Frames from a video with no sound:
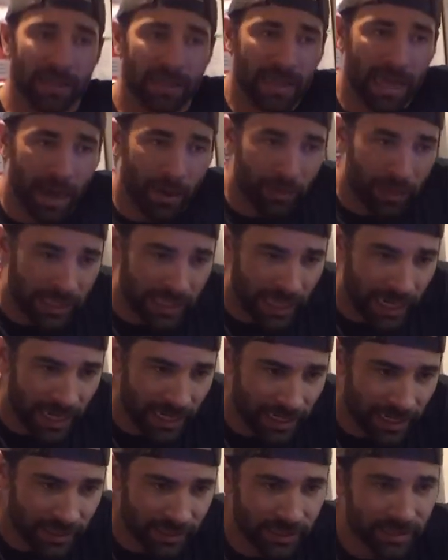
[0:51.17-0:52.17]
that we
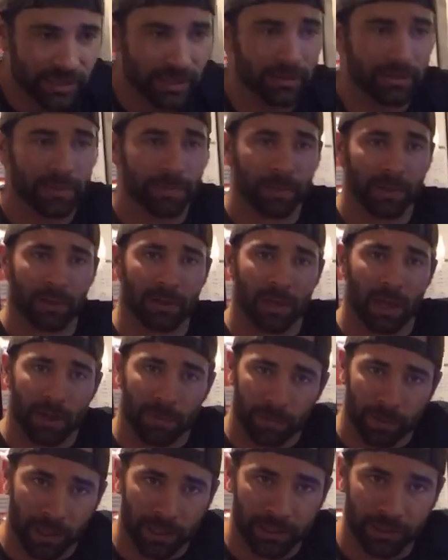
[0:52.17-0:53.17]
can't necessarily put a lot
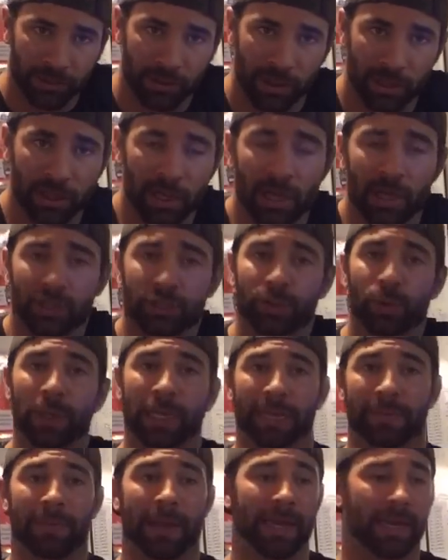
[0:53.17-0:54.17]
of pressure on. So we
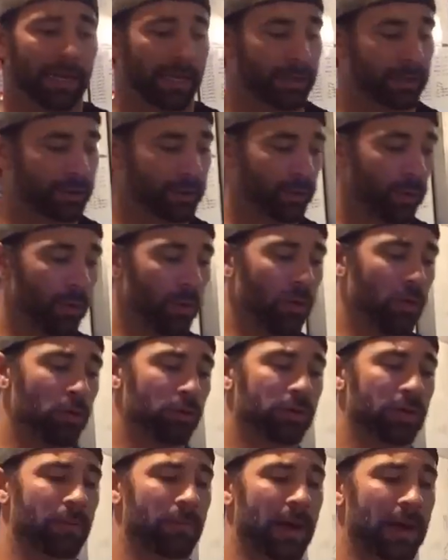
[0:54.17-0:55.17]
can make
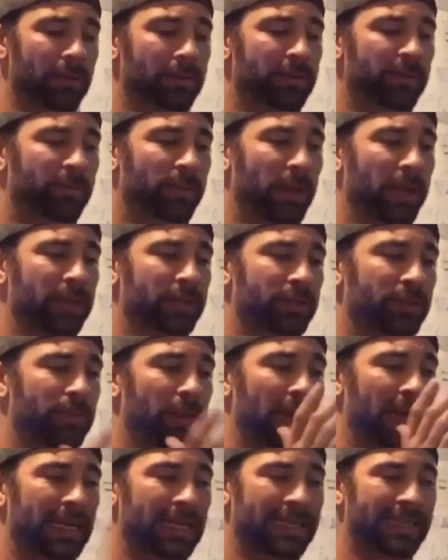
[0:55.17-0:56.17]
controlled amounts of pressure
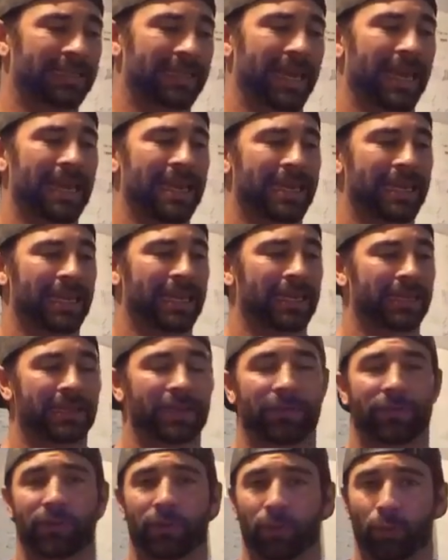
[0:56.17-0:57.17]
by taking
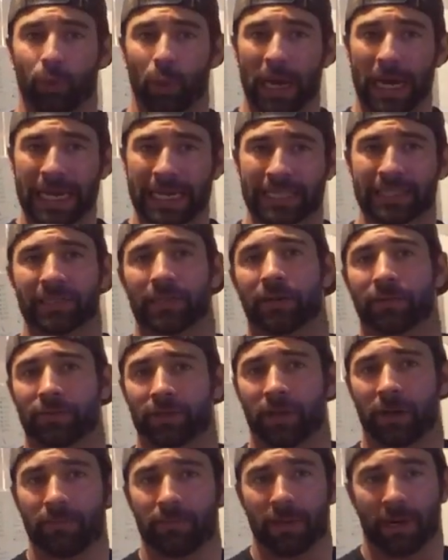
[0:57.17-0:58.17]
different weights of
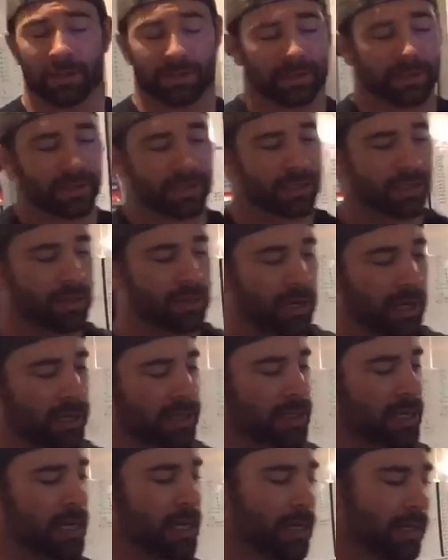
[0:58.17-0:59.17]
dumbbells. In this
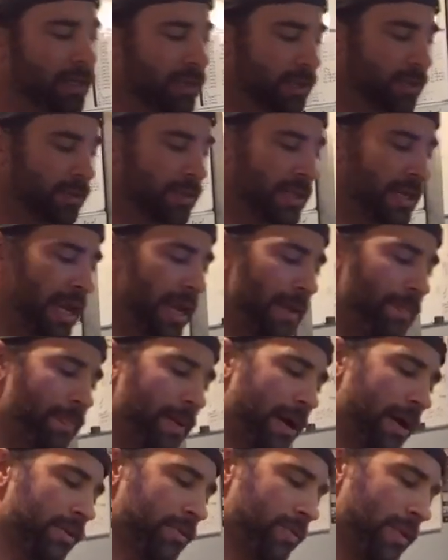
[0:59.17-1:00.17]
case, this one's an eight
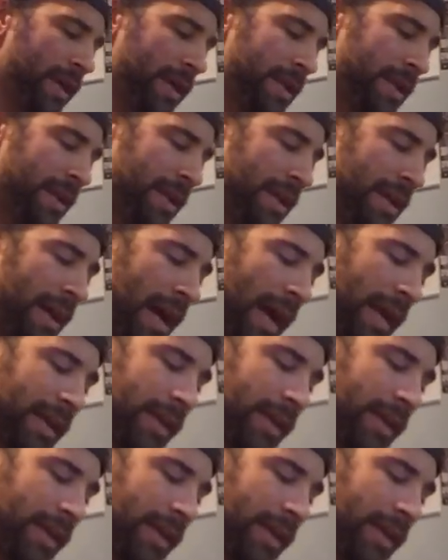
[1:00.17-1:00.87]
pound weight. I